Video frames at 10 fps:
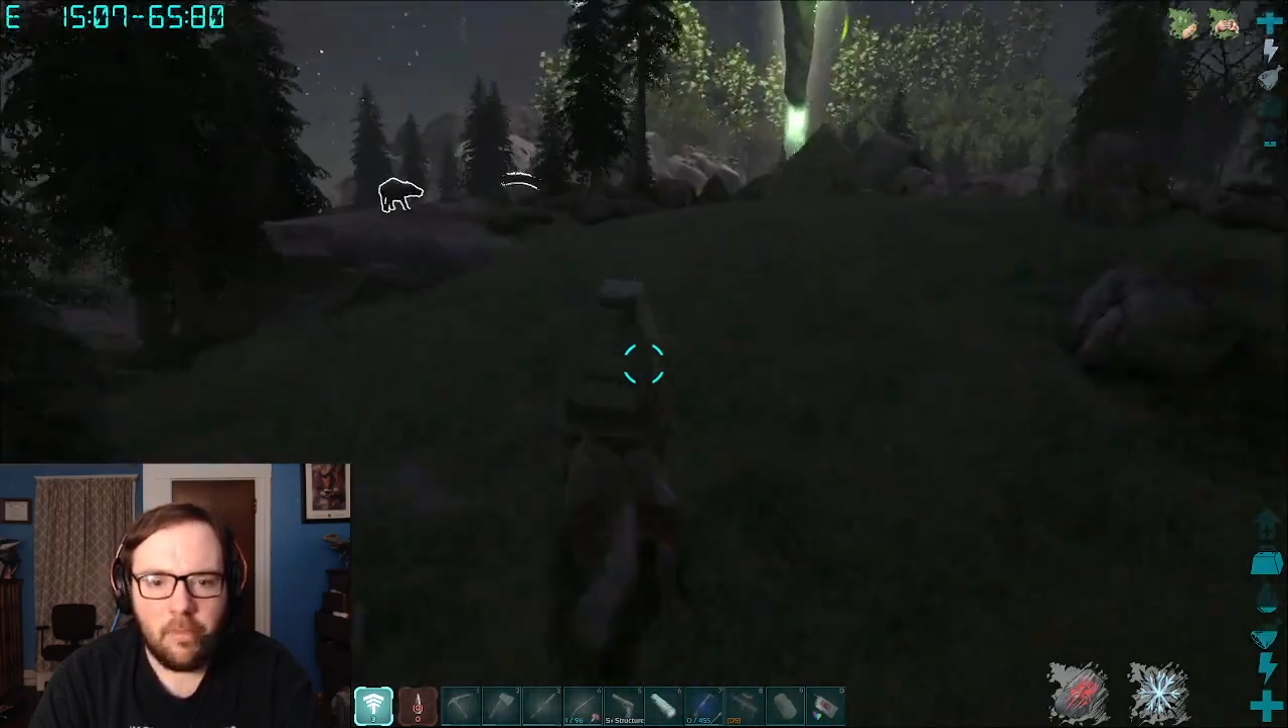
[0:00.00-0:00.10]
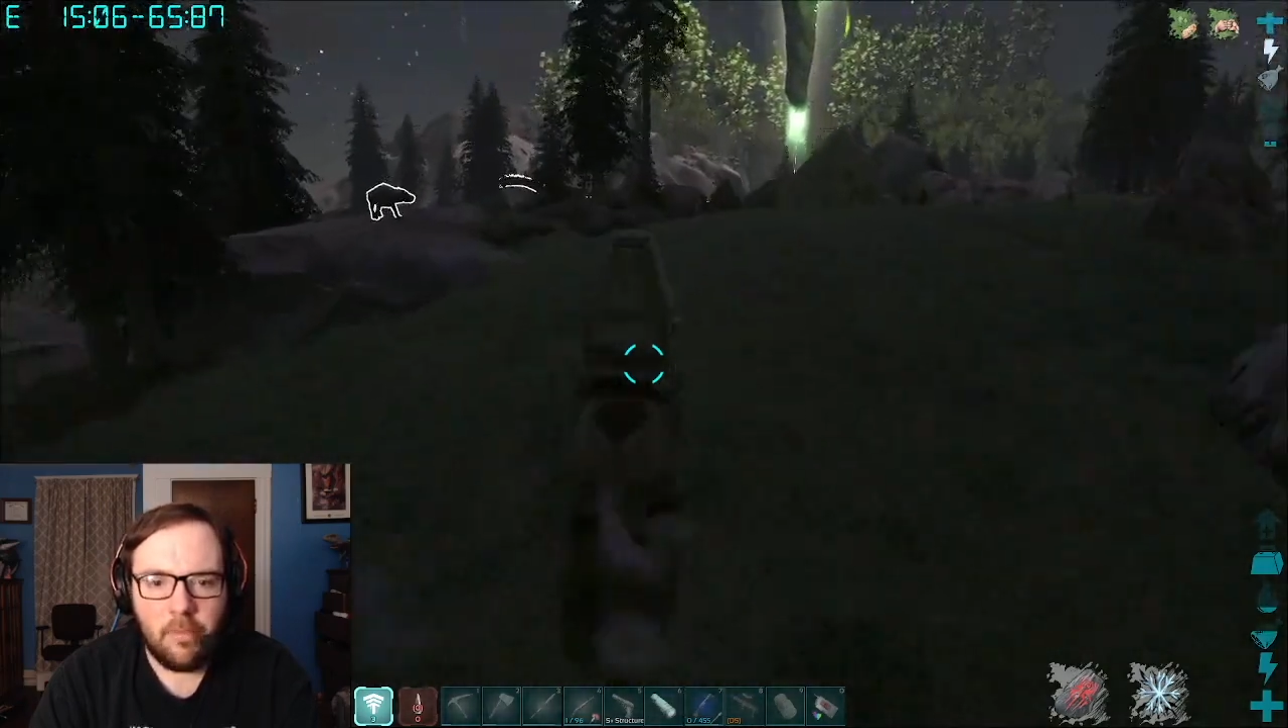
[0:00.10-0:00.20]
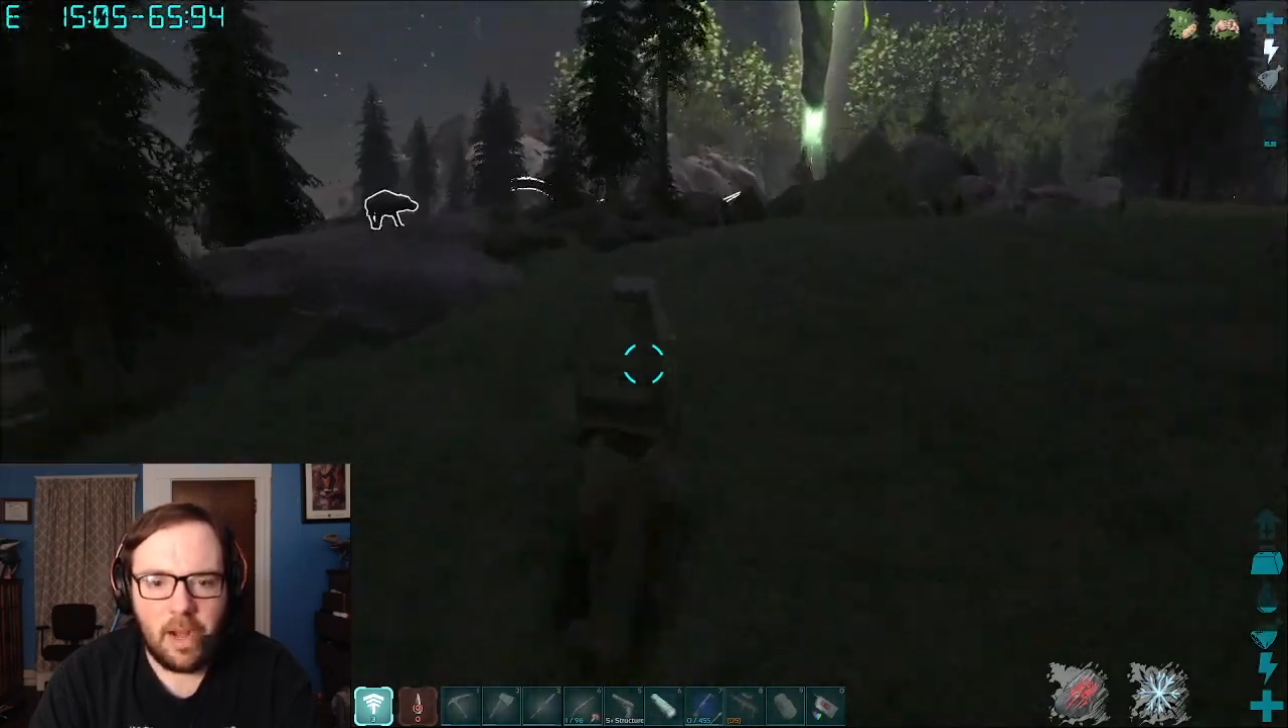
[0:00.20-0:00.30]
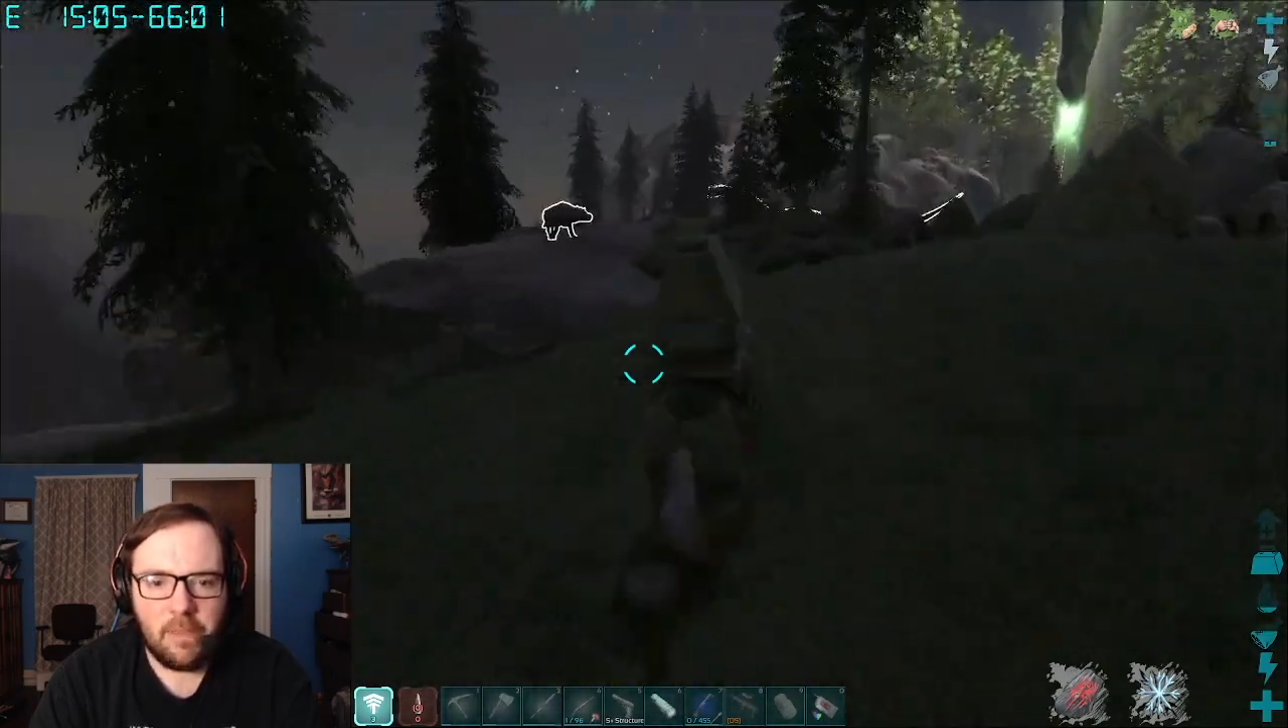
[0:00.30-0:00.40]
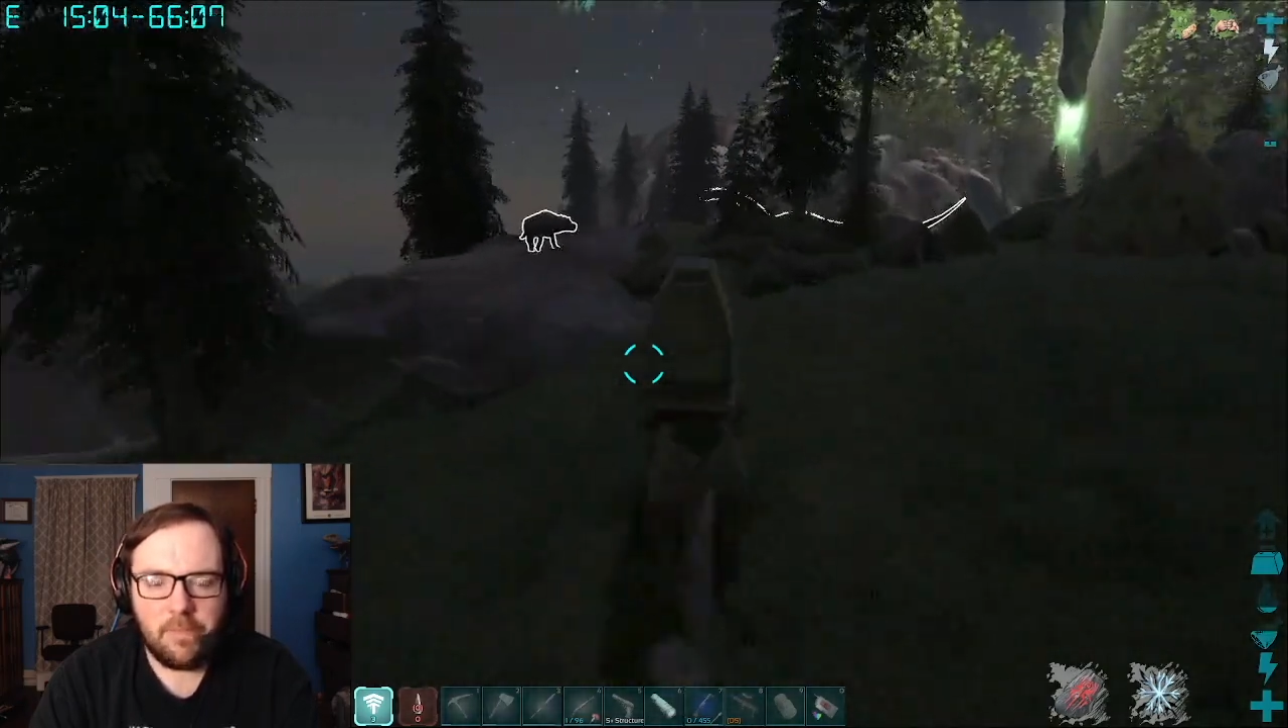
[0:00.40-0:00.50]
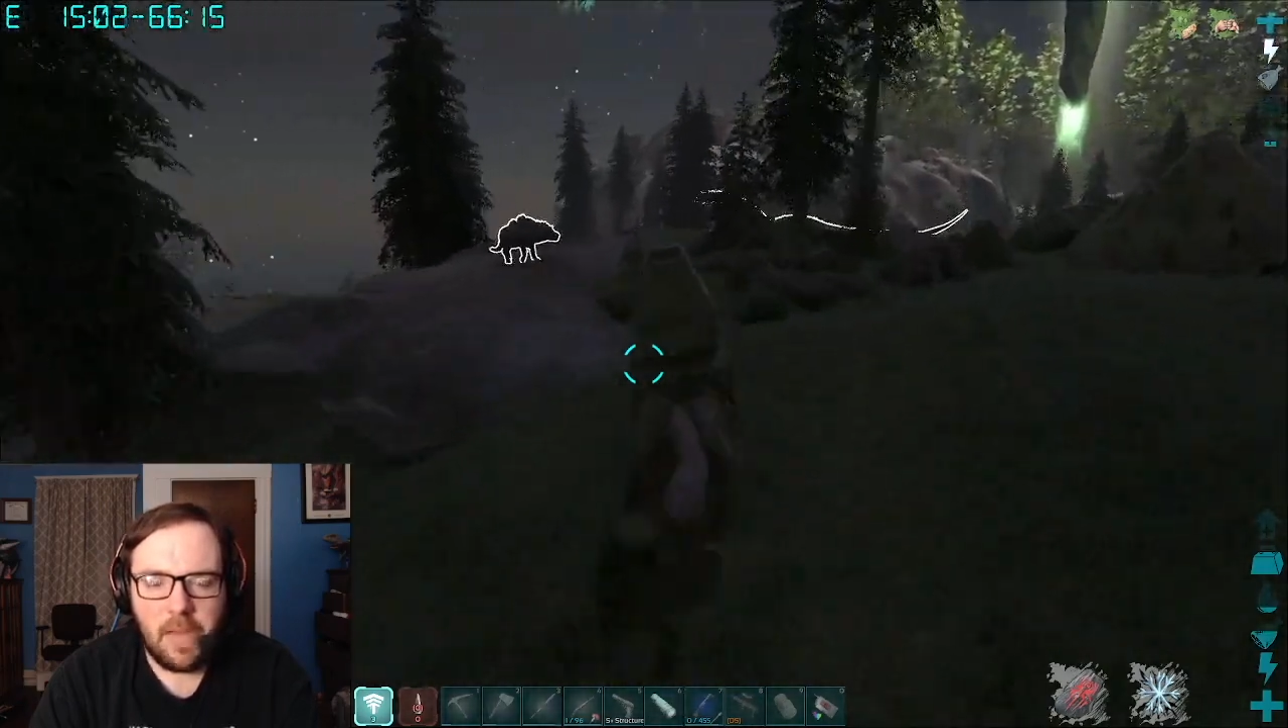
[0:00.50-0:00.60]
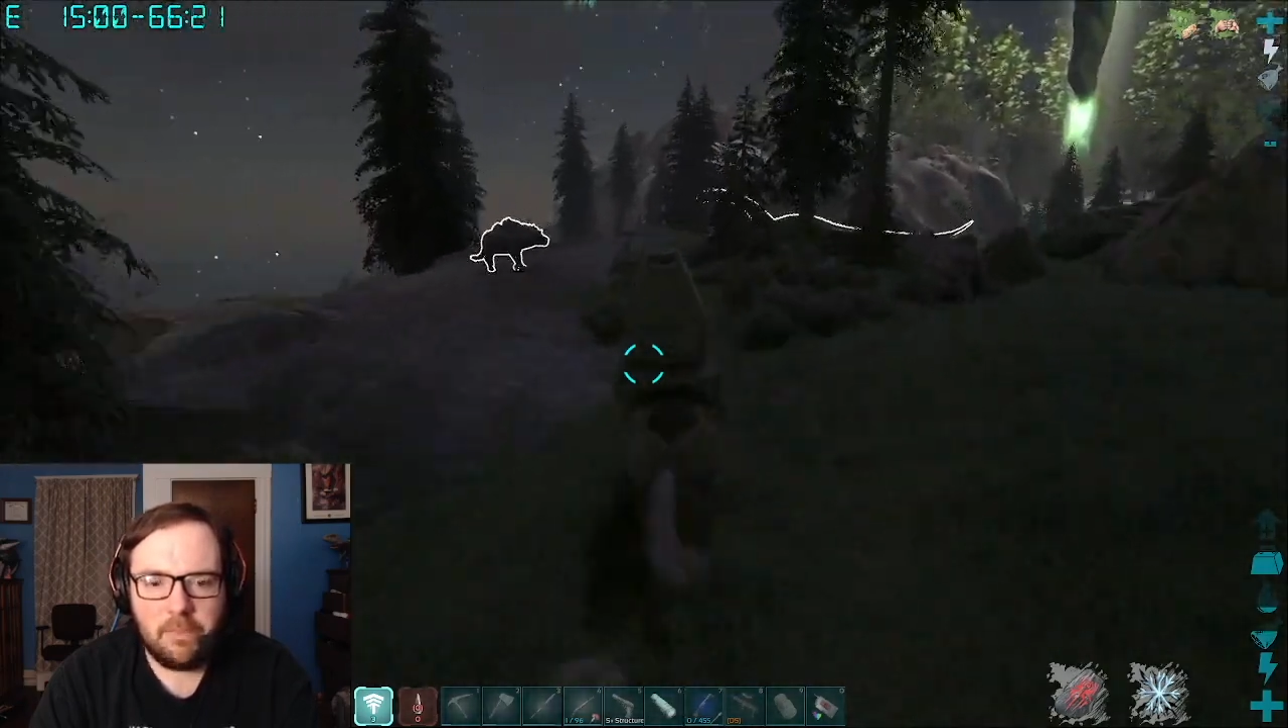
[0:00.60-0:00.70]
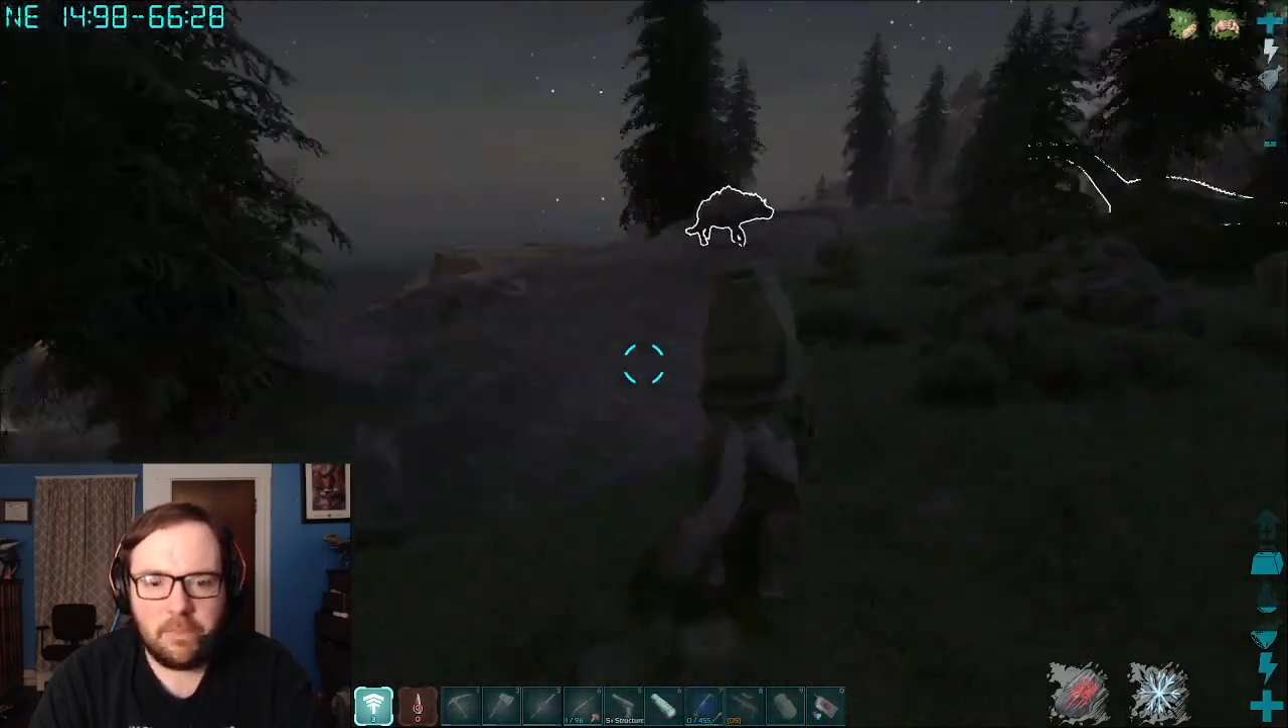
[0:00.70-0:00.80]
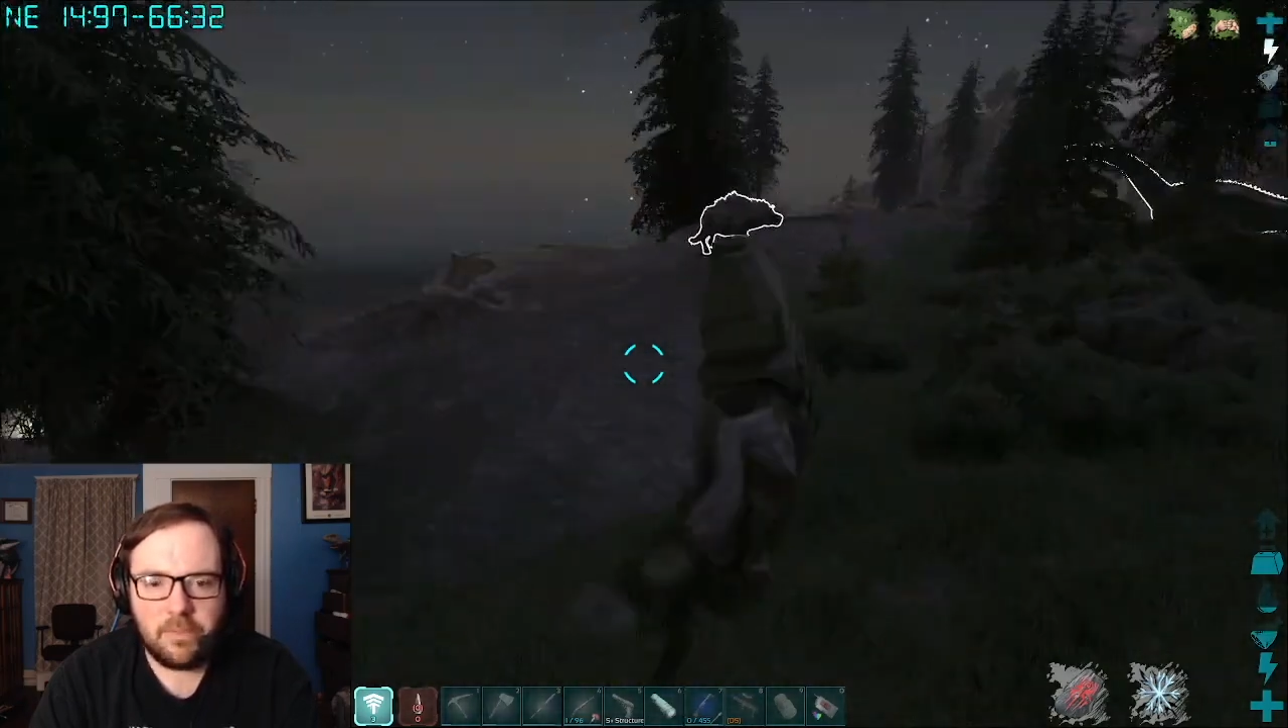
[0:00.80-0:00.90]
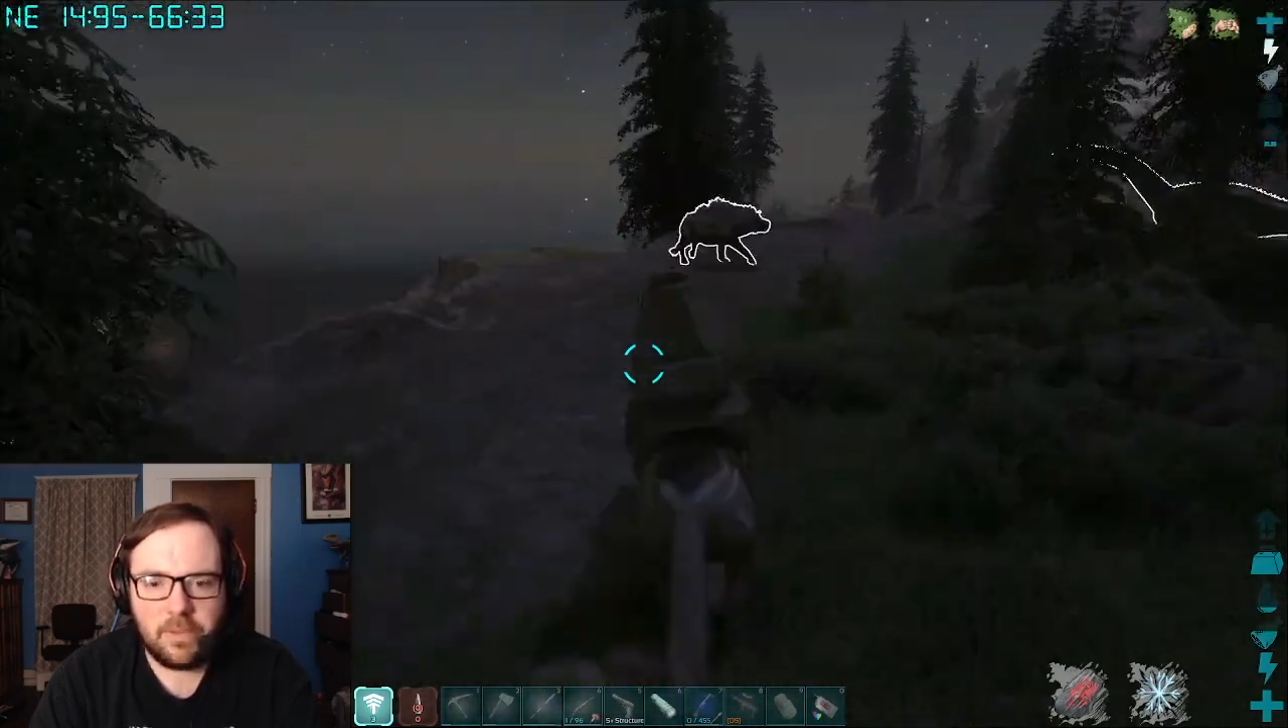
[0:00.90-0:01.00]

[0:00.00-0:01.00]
But I'm, I'm,